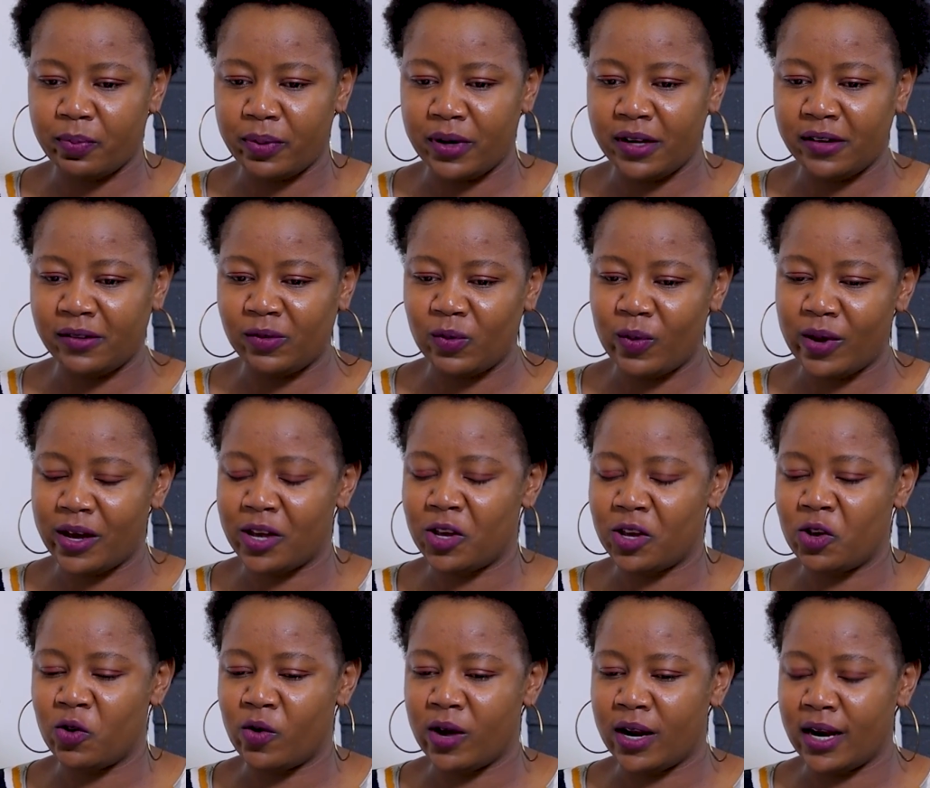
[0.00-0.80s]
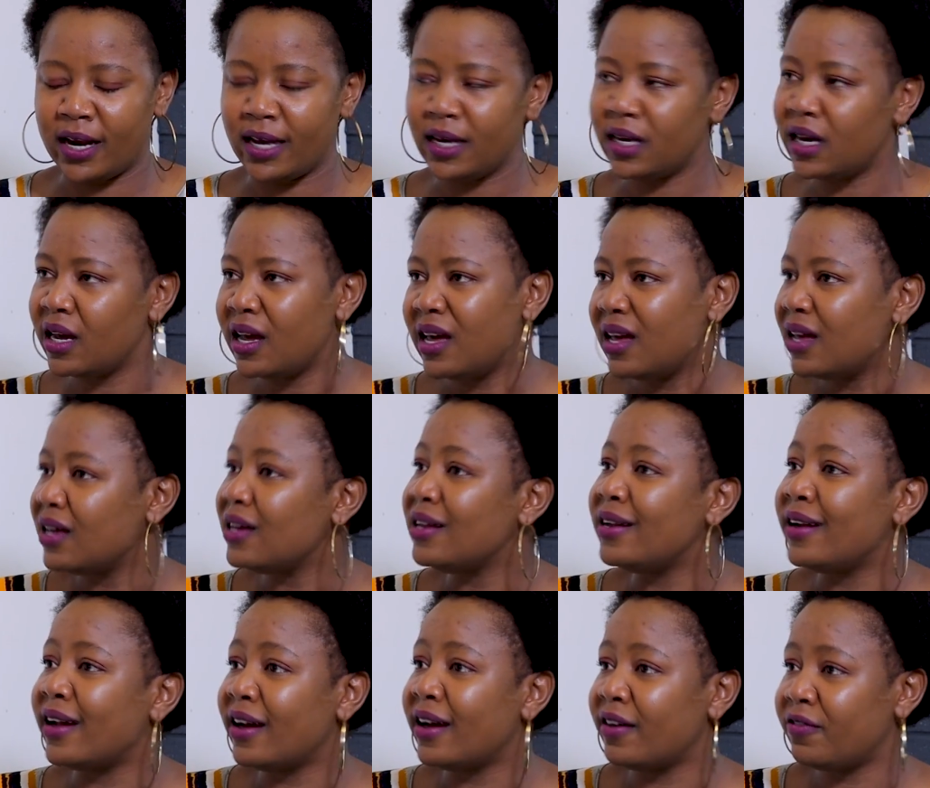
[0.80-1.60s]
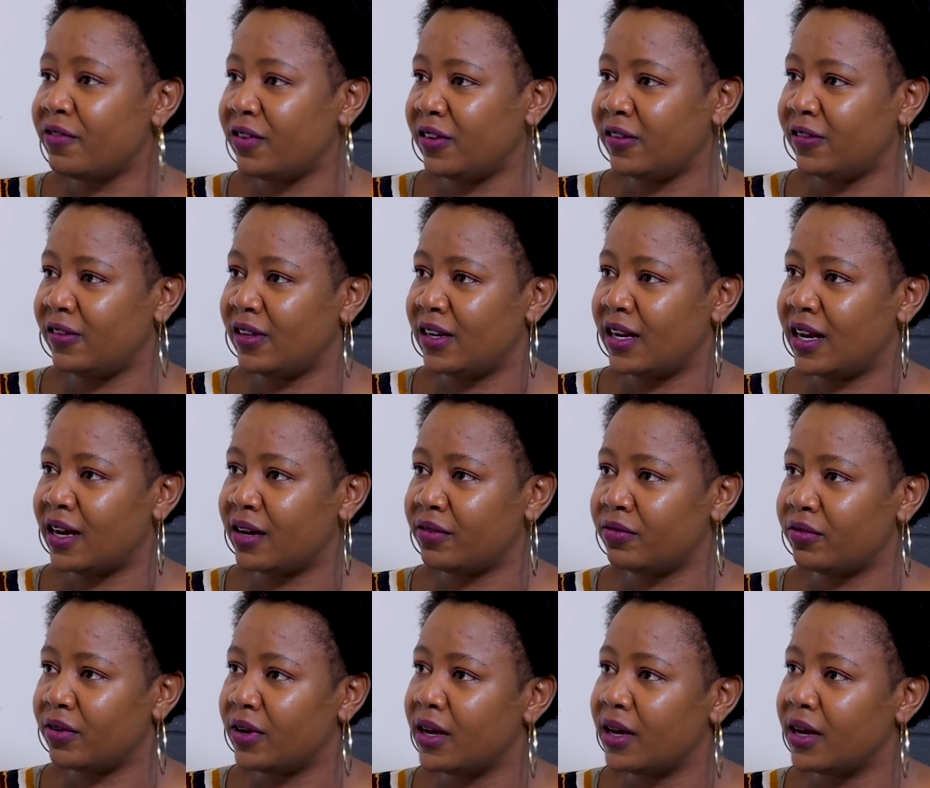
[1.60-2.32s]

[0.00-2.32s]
place where you are like, enough is enough.